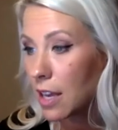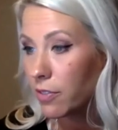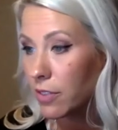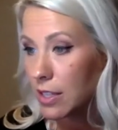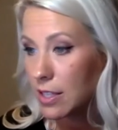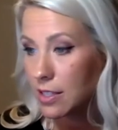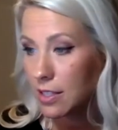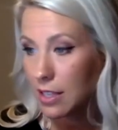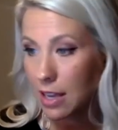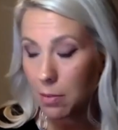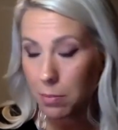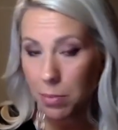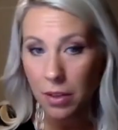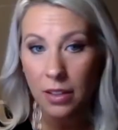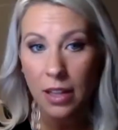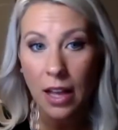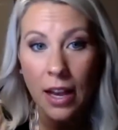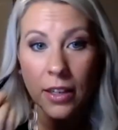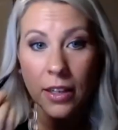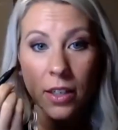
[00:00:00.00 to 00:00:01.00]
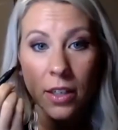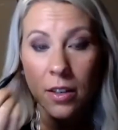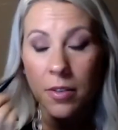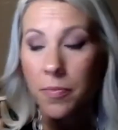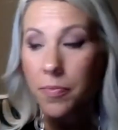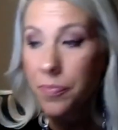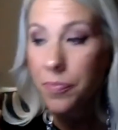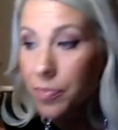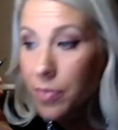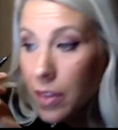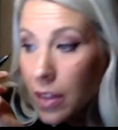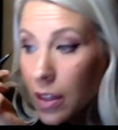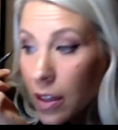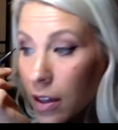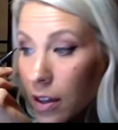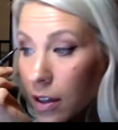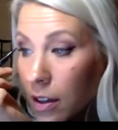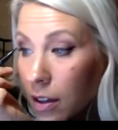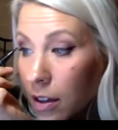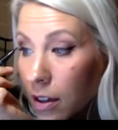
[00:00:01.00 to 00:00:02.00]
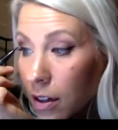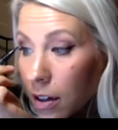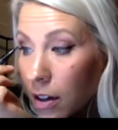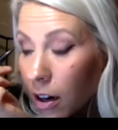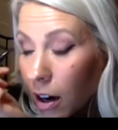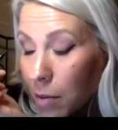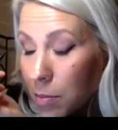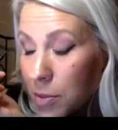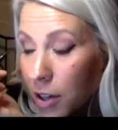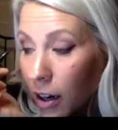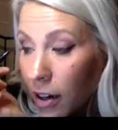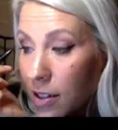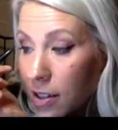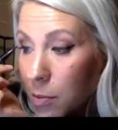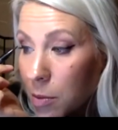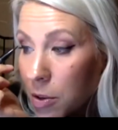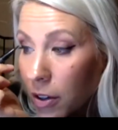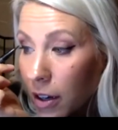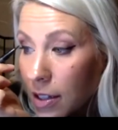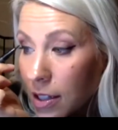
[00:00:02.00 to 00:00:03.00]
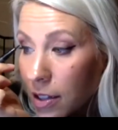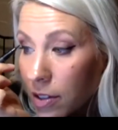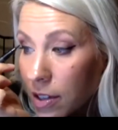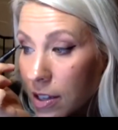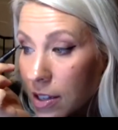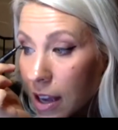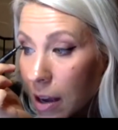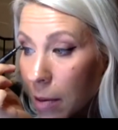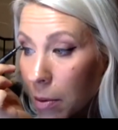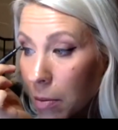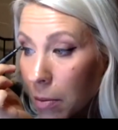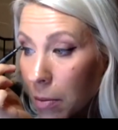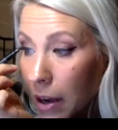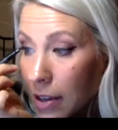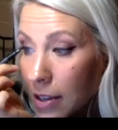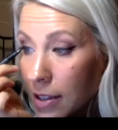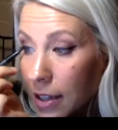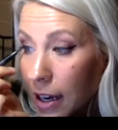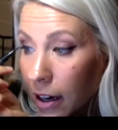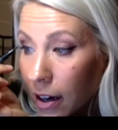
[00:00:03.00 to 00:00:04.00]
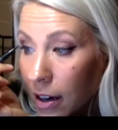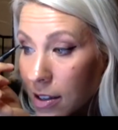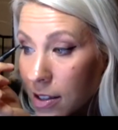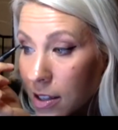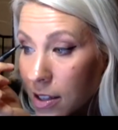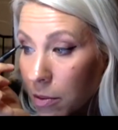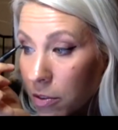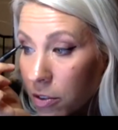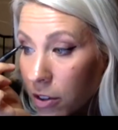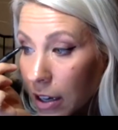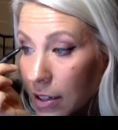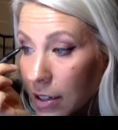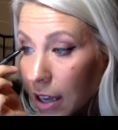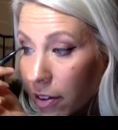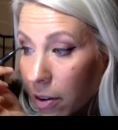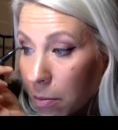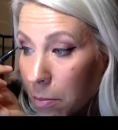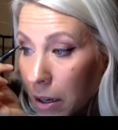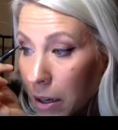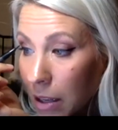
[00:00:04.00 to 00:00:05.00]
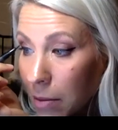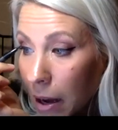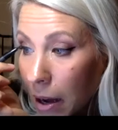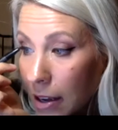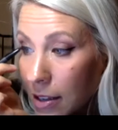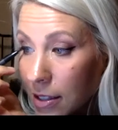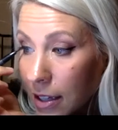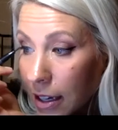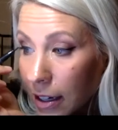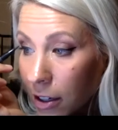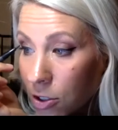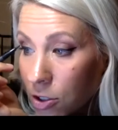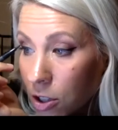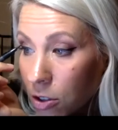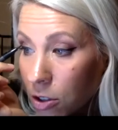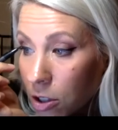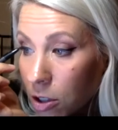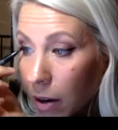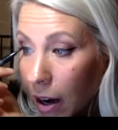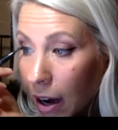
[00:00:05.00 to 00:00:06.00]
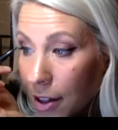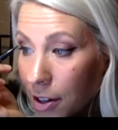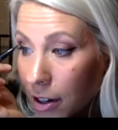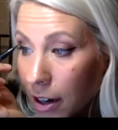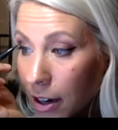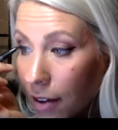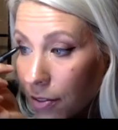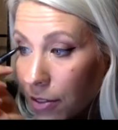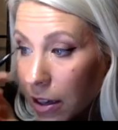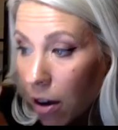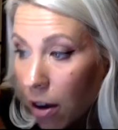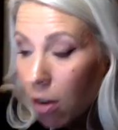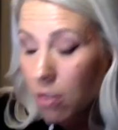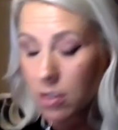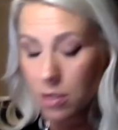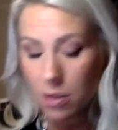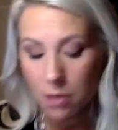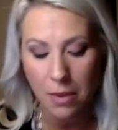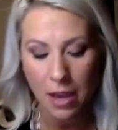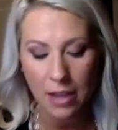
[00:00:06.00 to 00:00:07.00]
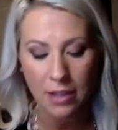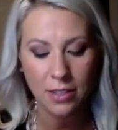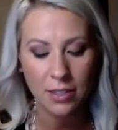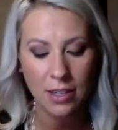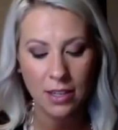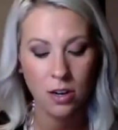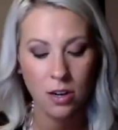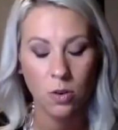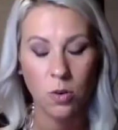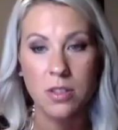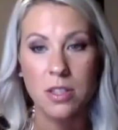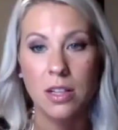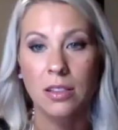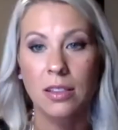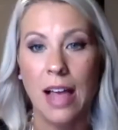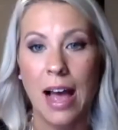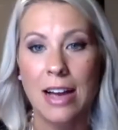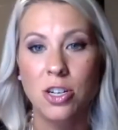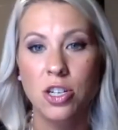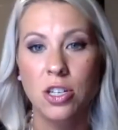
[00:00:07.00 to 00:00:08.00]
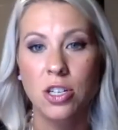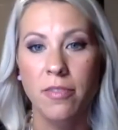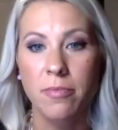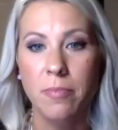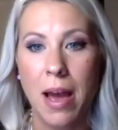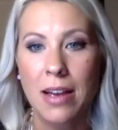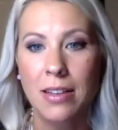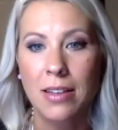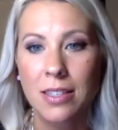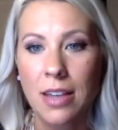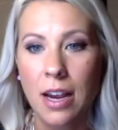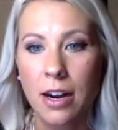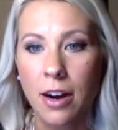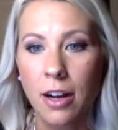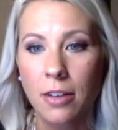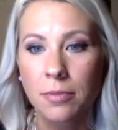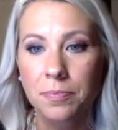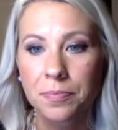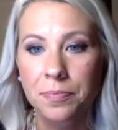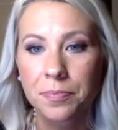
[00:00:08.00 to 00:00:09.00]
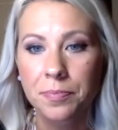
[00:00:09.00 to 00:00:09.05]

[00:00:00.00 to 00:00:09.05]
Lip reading: sample liner, or I'm sorry, some of you guys have a sample mascara and some of you guys have a mini mascara. So you either have the Ultimate Mascara or the Lash Love Mascara.